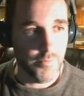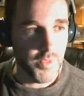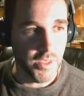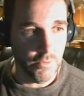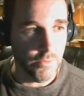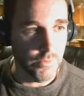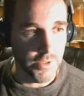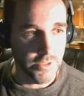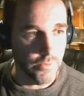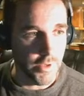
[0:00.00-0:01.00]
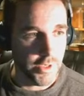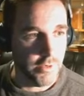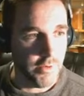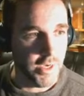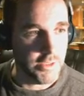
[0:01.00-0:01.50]
it wasn't working
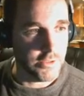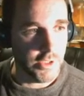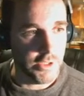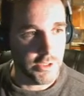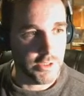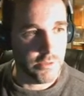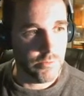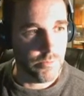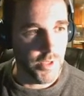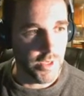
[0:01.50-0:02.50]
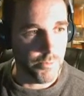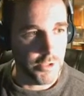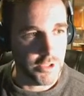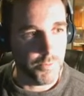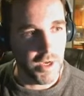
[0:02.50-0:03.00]
right. So I just like put
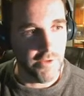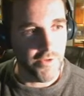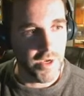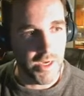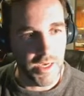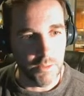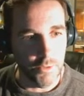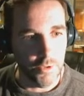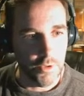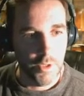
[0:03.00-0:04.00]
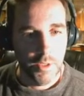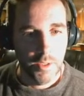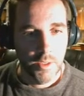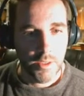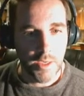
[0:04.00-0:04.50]
Spotify Night Mood.
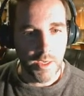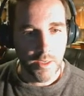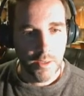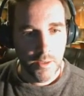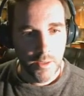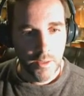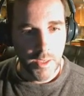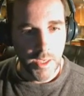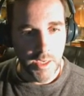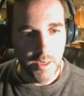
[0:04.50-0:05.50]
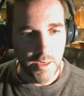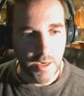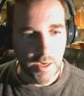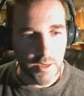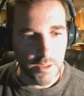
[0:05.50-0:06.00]
Okay. And uh,
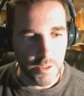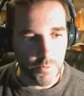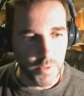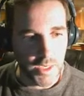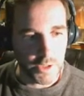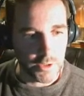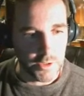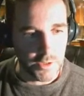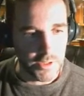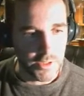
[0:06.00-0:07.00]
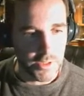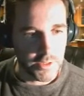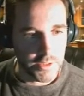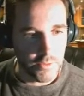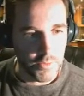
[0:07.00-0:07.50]
I already actually did this,
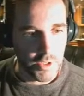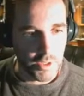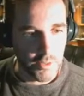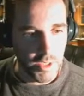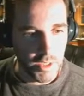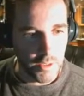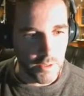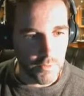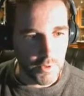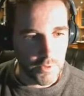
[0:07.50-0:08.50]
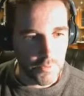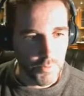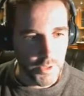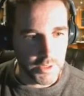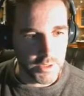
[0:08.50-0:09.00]
so I'm not going to make another one,
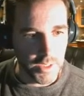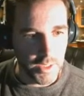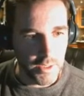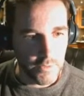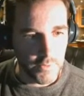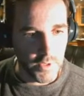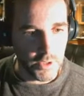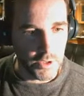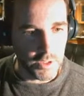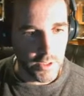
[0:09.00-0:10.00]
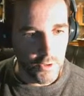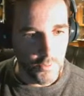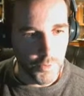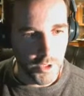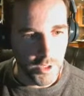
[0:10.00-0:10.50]
but uh, I'll just kind of
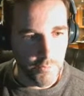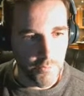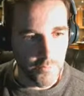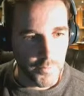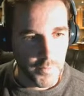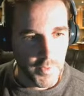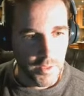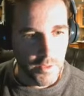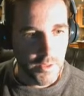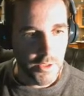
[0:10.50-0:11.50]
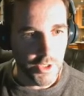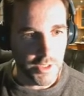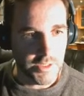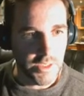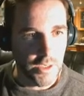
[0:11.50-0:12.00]
open it up. And you can
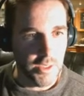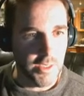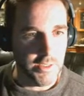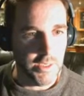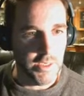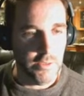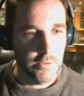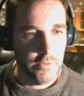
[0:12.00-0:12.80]
see all I did